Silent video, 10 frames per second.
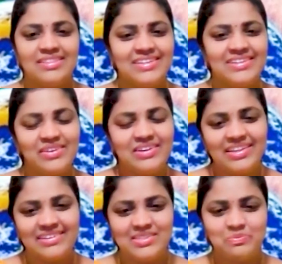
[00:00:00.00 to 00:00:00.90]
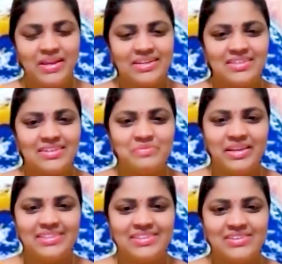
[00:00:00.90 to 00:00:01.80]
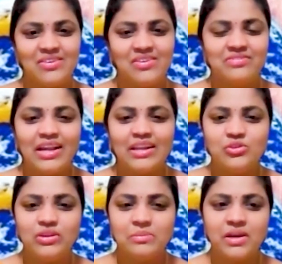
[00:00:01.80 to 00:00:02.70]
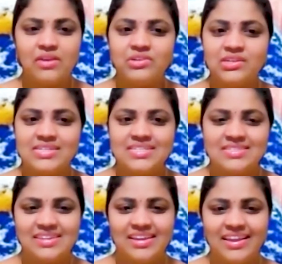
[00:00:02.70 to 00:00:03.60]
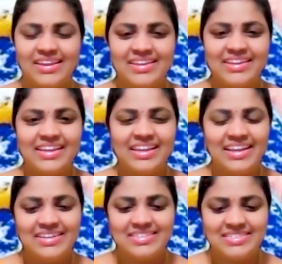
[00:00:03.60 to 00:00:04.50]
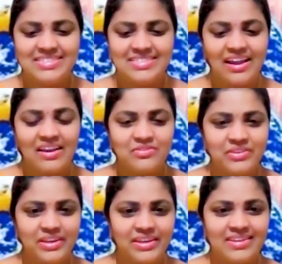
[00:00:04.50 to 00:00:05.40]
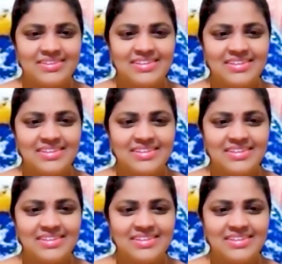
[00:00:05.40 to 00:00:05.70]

They're not respecting me. They're not valuing my words. It is yang way.